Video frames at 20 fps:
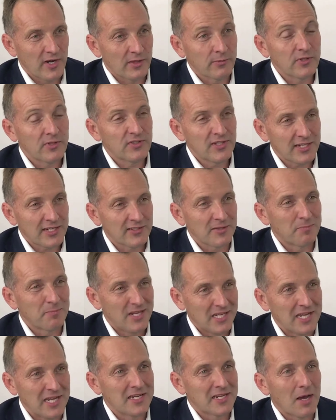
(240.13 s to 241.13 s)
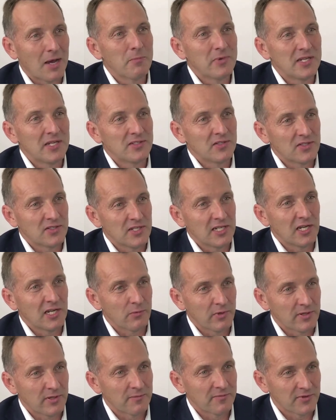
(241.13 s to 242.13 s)
which is actually picking companies and sticking
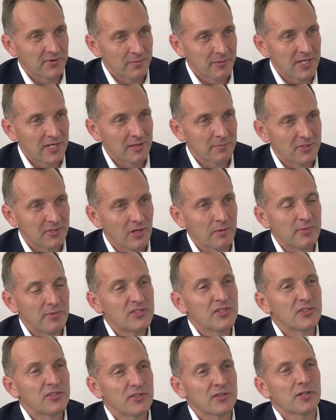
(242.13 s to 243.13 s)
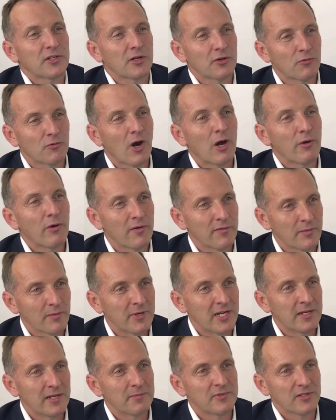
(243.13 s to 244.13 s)
with them for the medium term, businesses that can grow over the
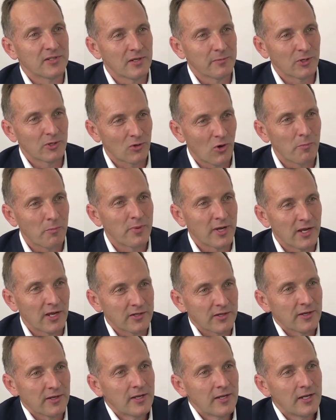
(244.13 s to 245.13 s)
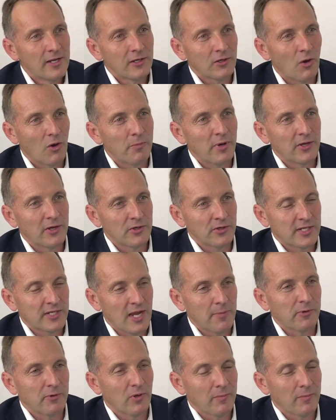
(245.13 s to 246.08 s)
medium term and compound your capital.